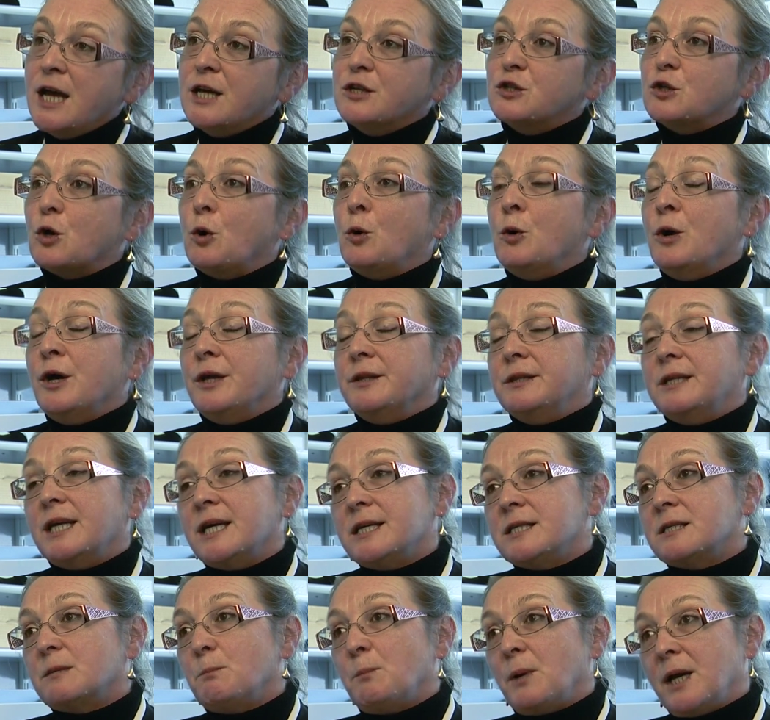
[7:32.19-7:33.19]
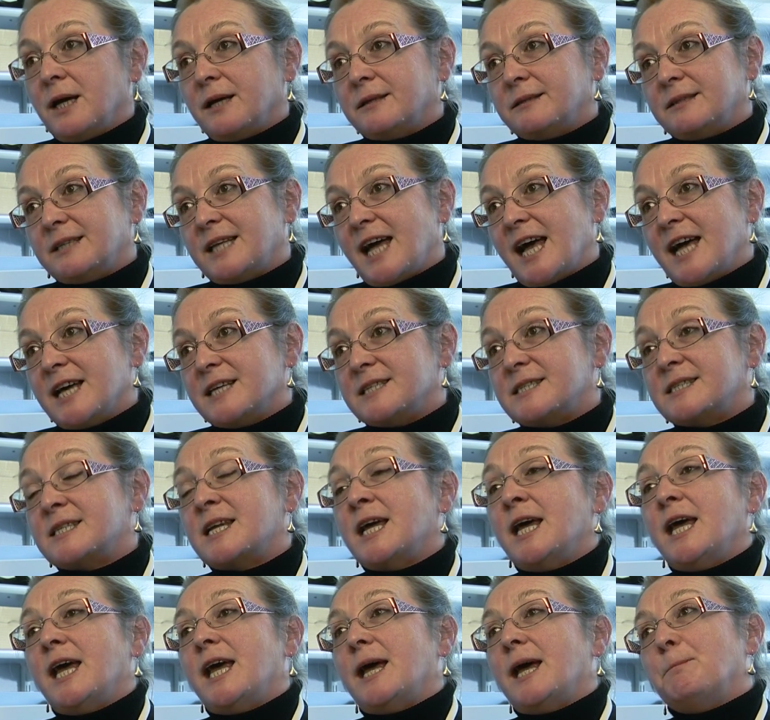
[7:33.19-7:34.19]
So this blood test
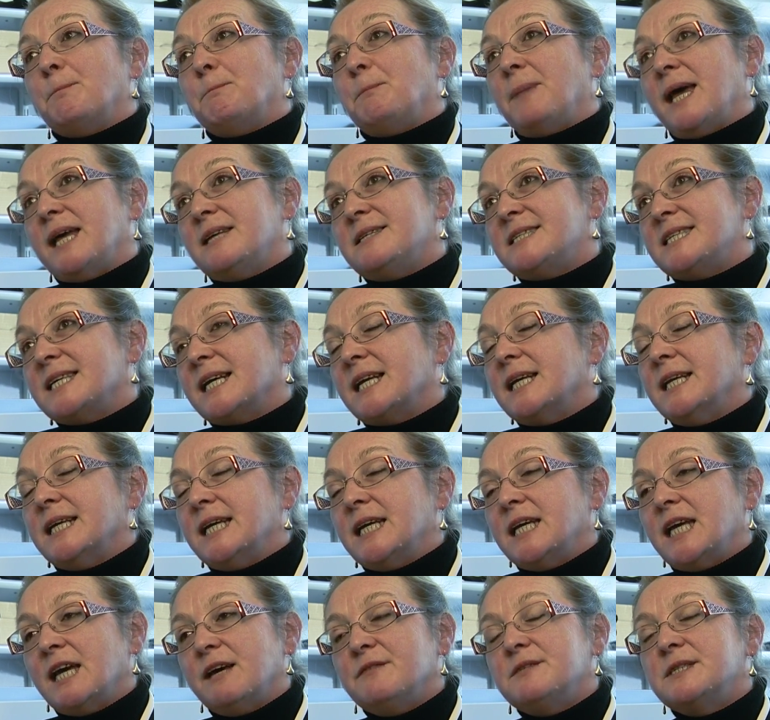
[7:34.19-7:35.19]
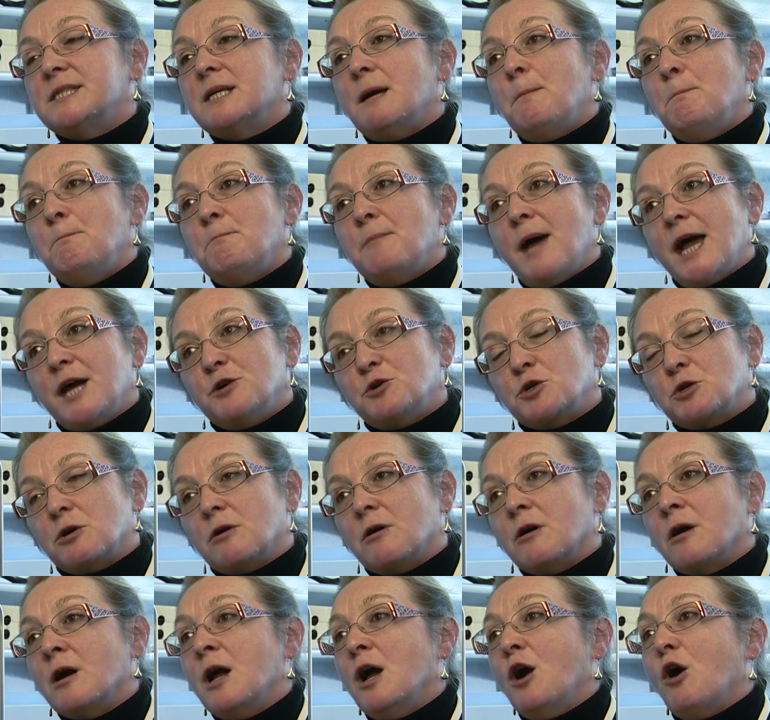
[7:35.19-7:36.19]
basically gives a
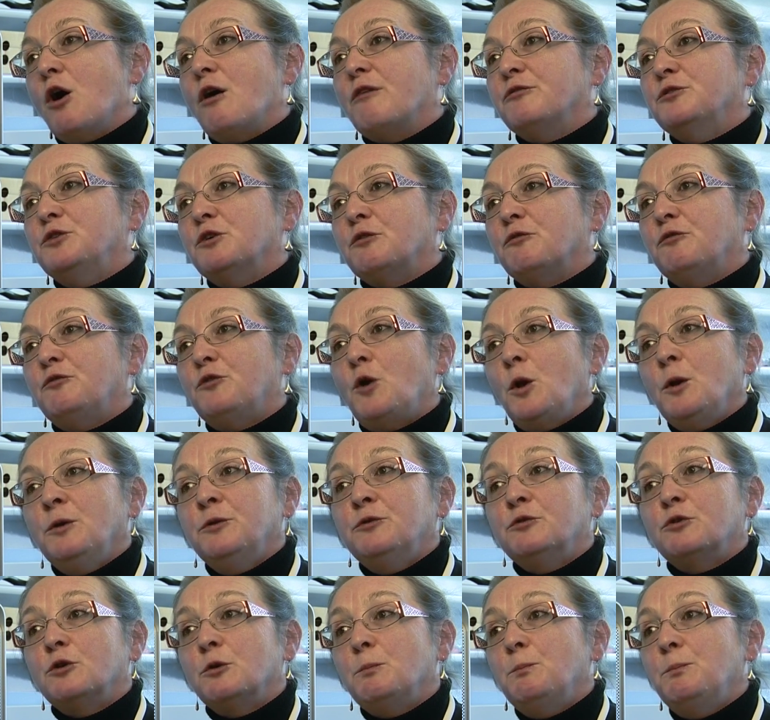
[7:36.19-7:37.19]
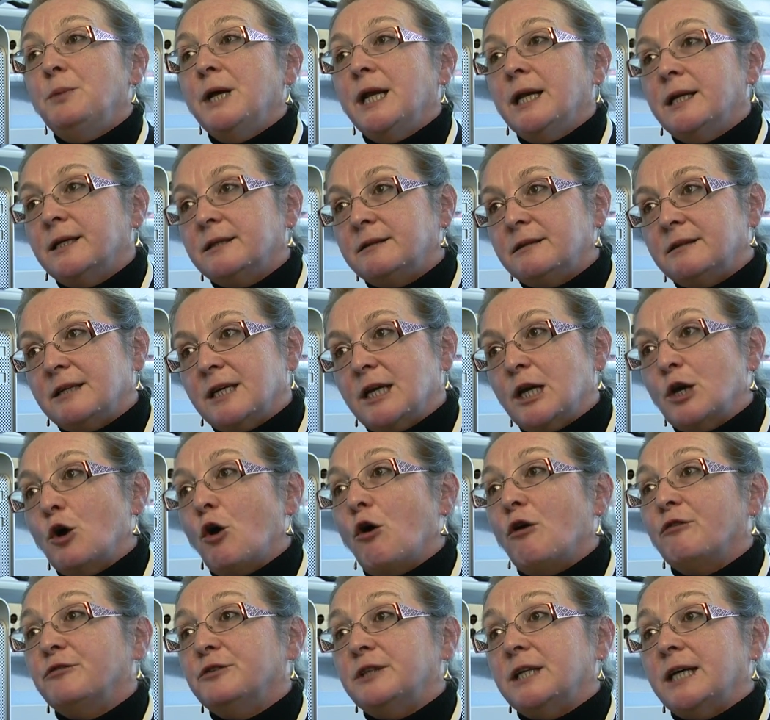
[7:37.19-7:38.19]
measure of the vulnerability
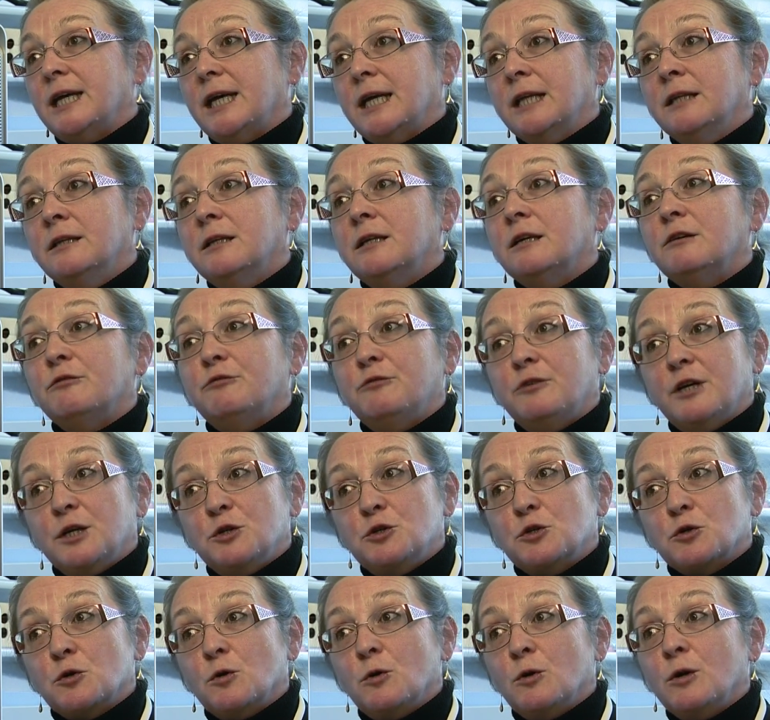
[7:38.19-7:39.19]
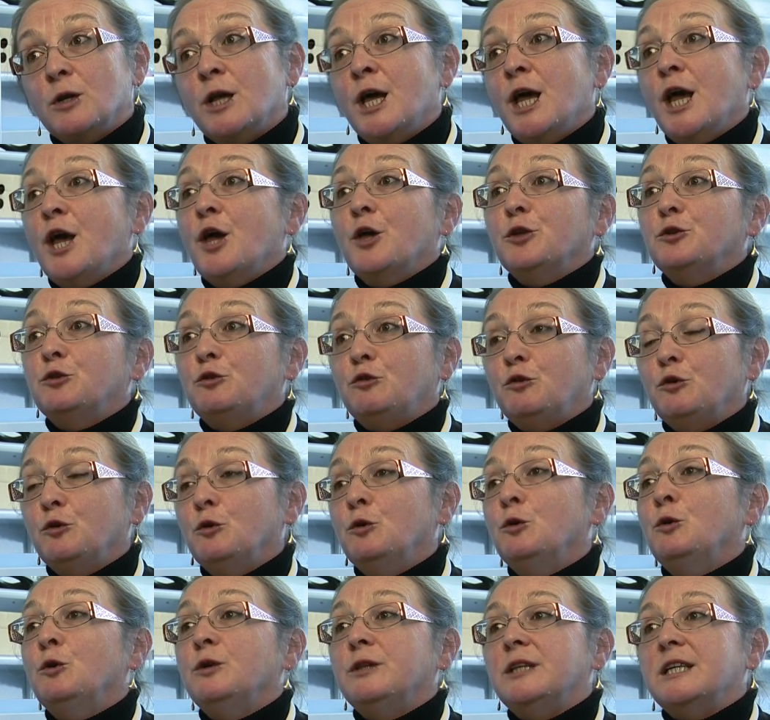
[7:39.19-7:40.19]
of the individual
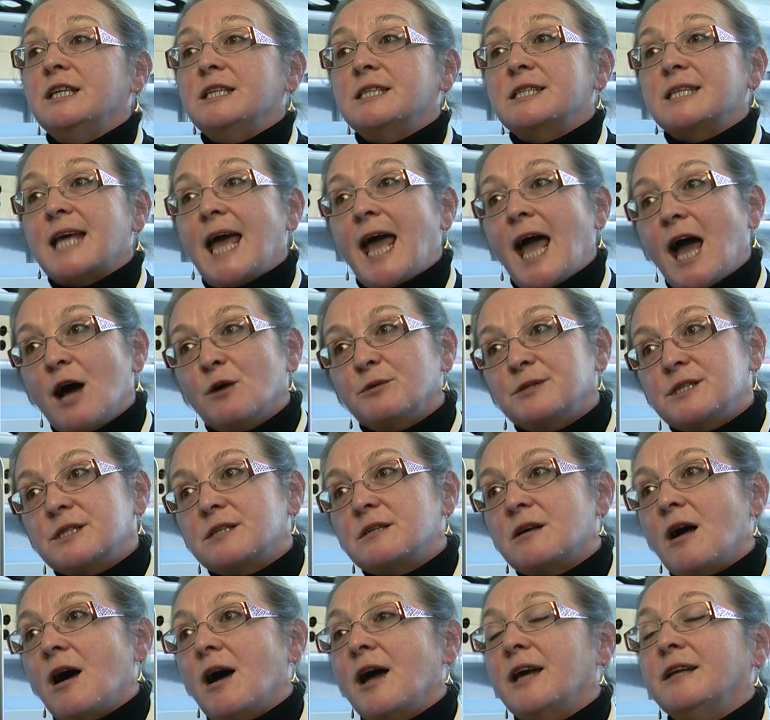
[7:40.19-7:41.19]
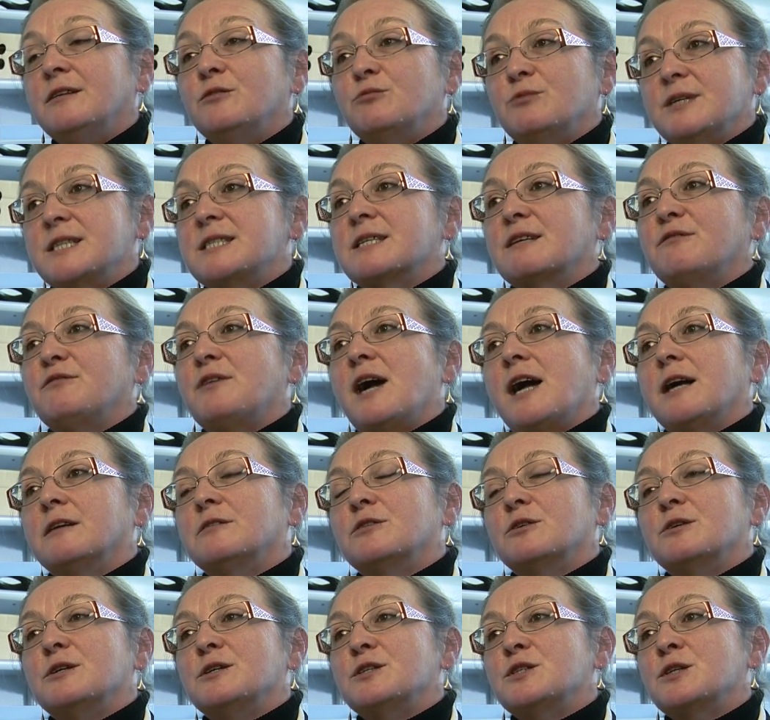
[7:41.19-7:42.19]
to these outside risk
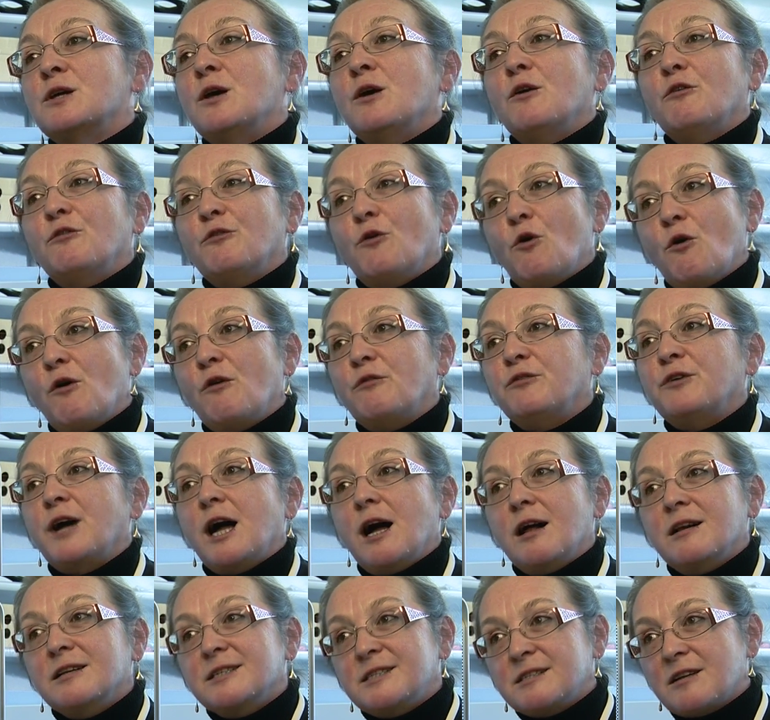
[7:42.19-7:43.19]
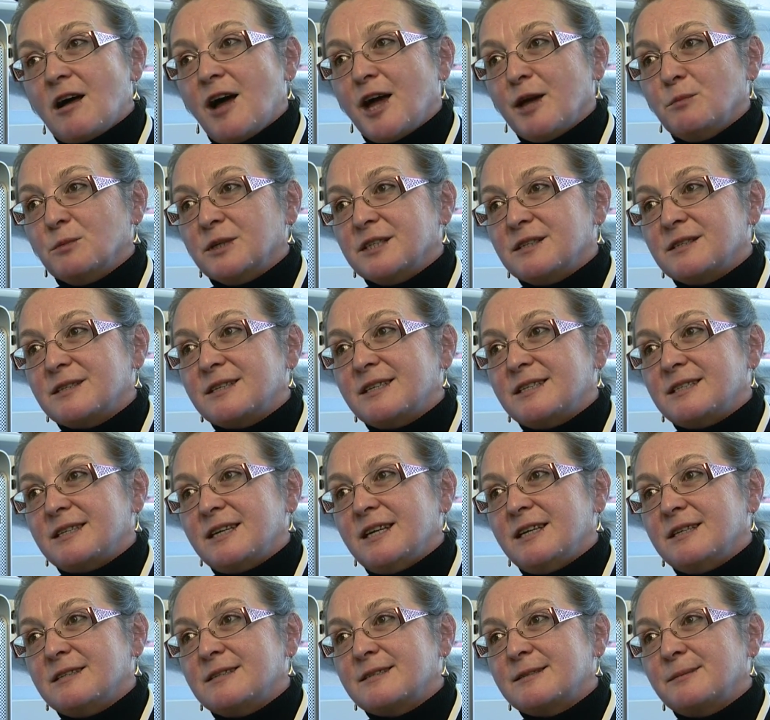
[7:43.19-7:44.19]
factors of Alzheimer's
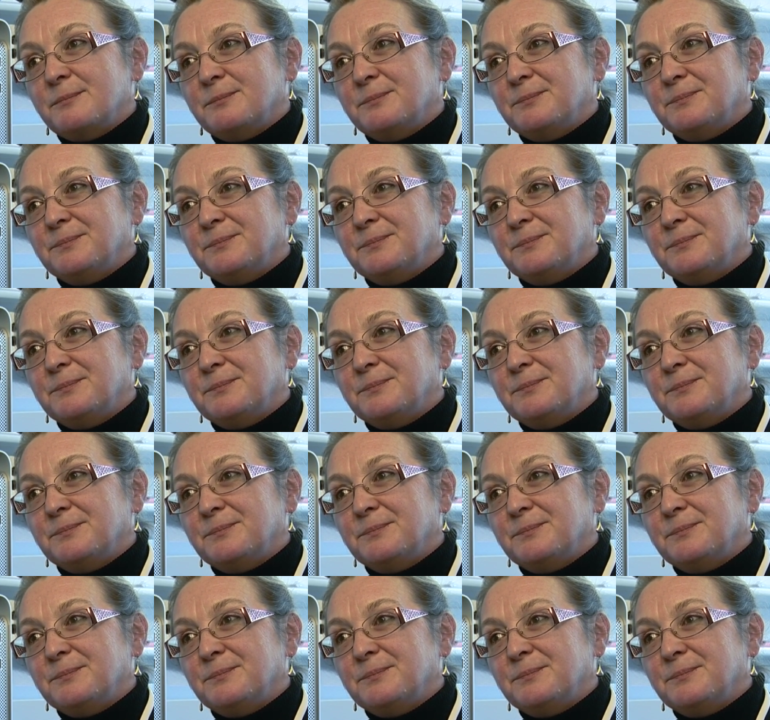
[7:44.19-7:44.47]
disease.